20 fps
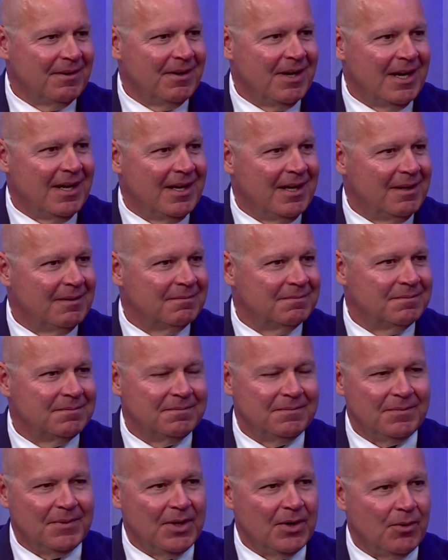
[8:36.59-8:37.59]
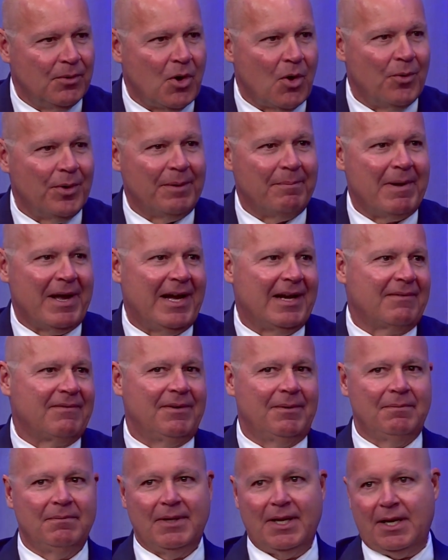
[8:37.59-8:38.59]
going back
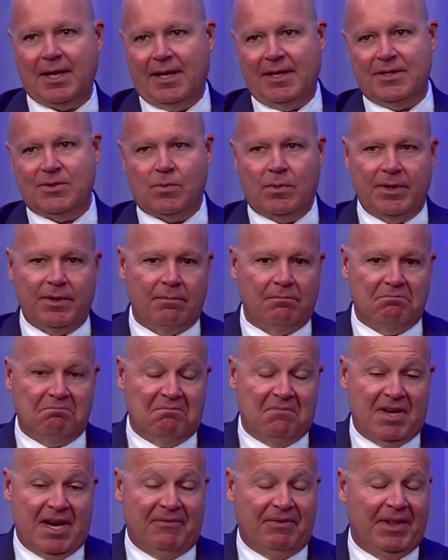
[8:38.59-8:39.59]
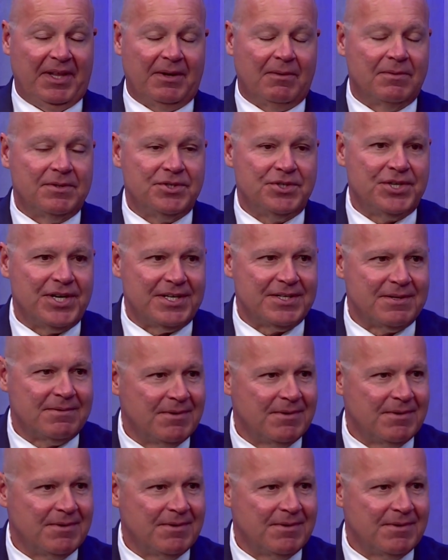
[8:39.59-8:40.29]
from the days when everything was just,